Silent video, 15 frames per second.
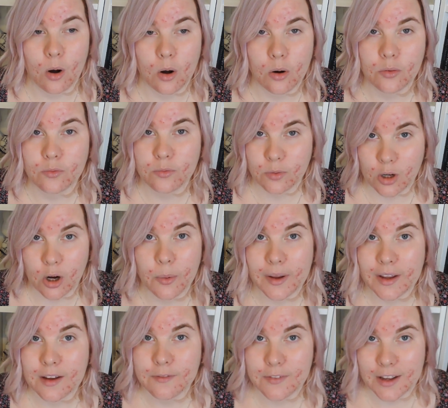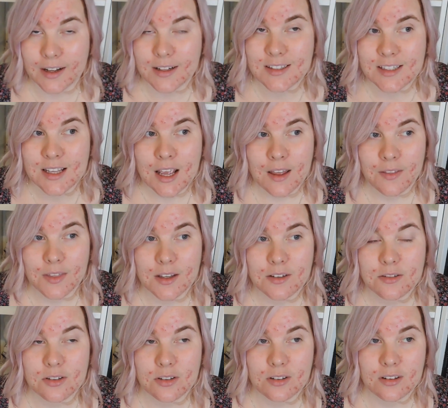ongoing effects
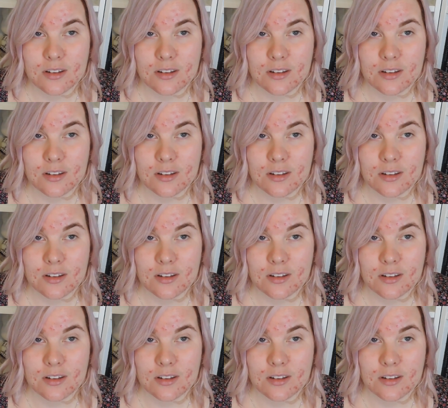that